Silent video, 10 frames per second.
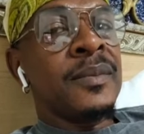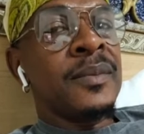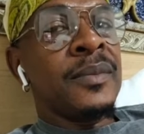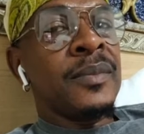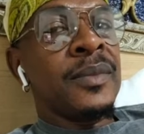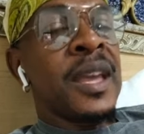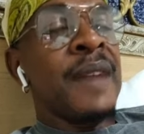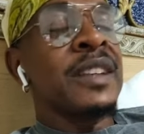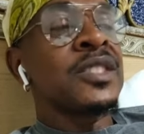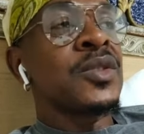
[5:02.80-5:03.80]
They have a
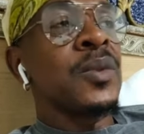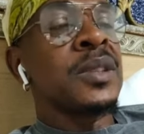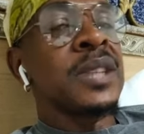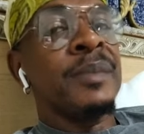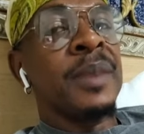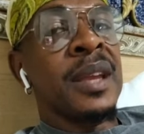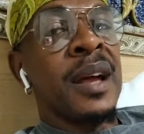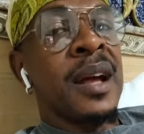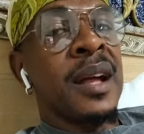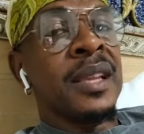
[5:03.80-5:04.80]
social media
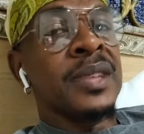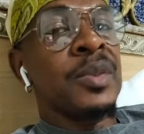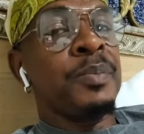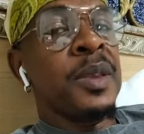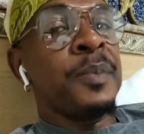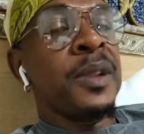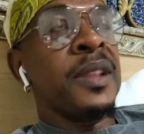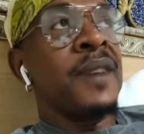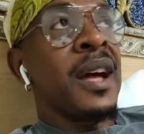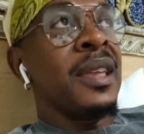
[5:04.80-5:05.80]
audience where people live
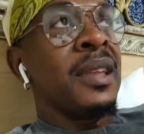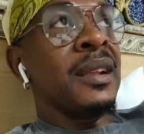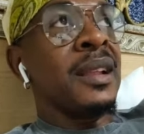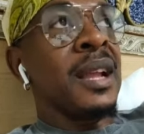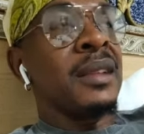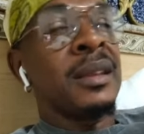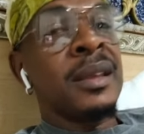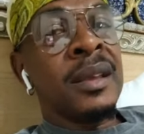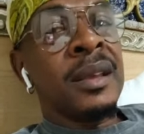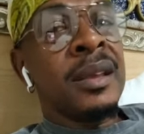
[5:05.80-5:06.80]
in England,
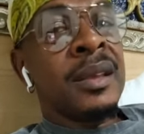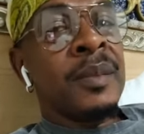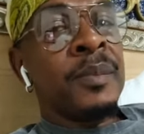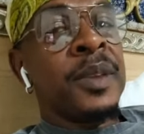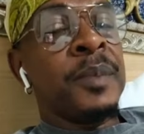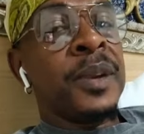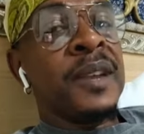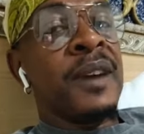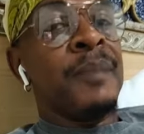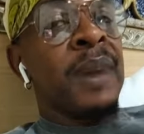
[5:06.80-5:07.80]
people live
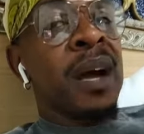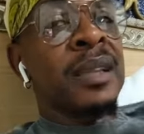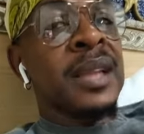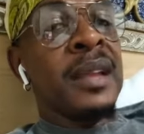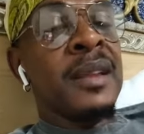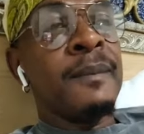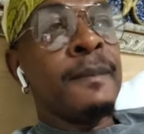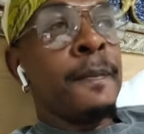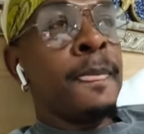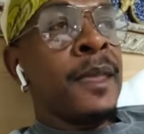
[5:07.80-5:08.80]
in Baghdad,
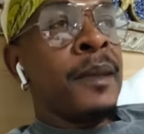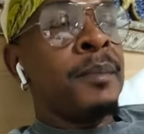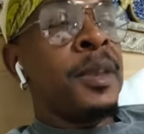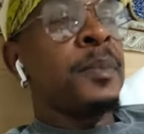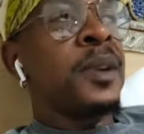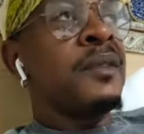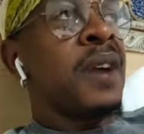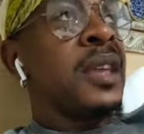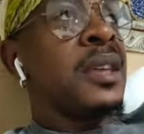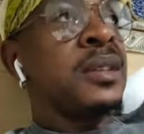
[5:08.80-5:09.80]
people live in
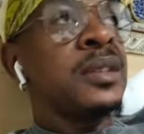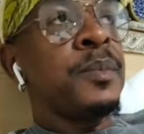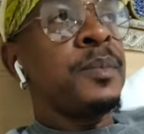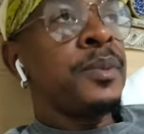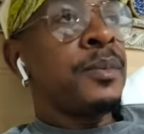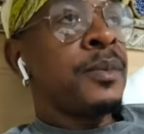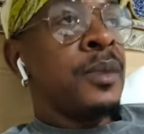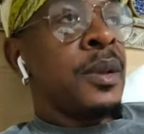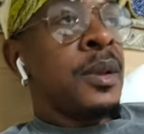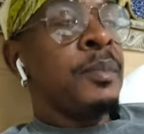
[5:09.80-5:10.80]
Egypt,
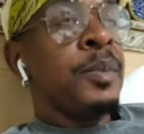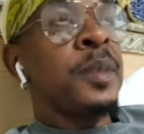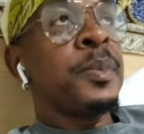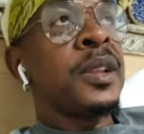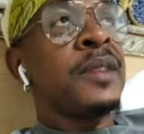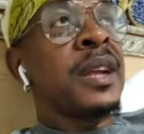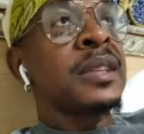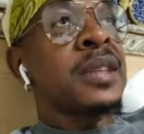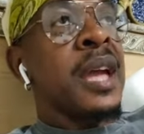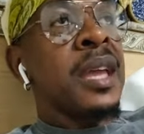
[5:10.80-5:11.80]
people live in
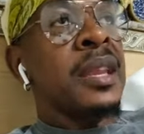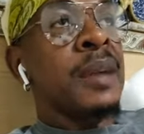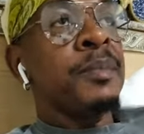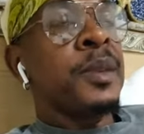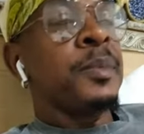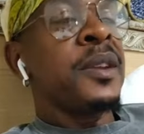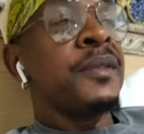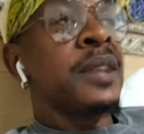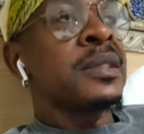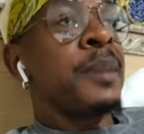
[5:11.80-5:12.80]
China, people live in
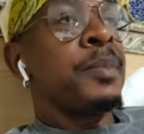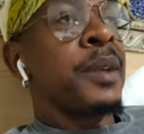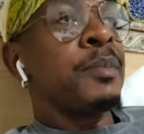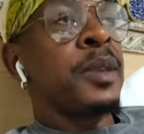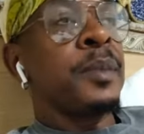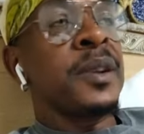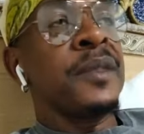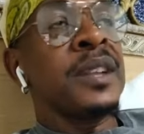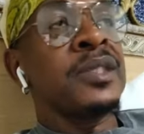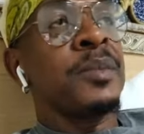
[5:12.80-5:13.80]
Japan, people live in
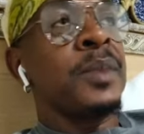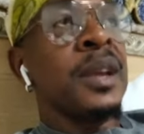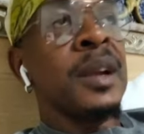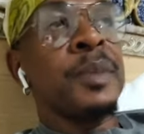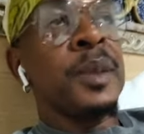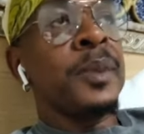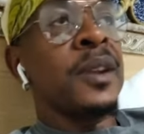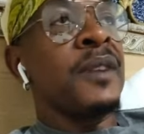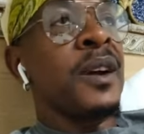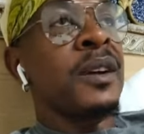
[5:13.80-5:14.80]
Jamaica, people live
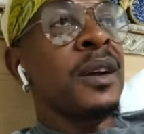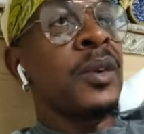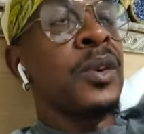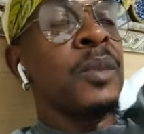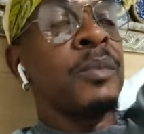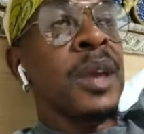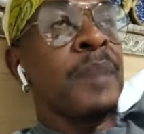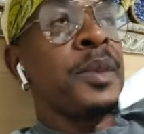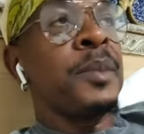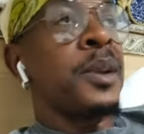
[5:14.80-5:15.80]
in Colombia,
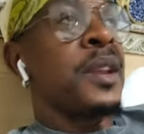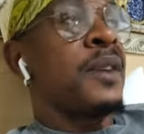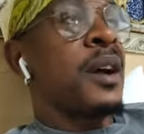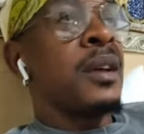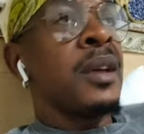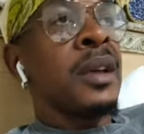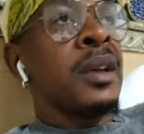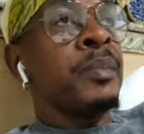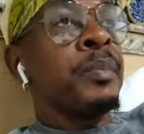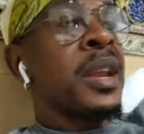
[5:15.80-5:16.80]
people live in
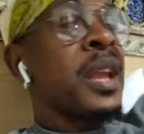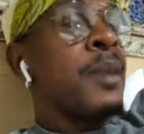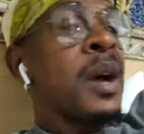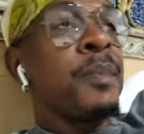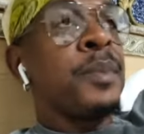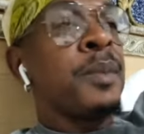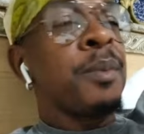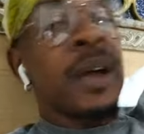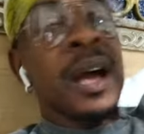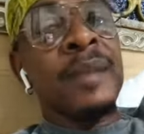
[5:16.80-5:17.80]
Panama, people
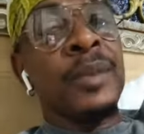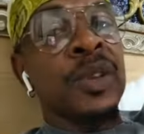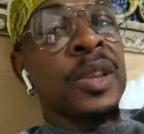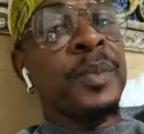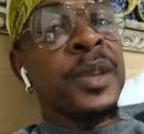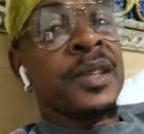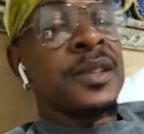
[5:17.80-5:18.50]
all about the place.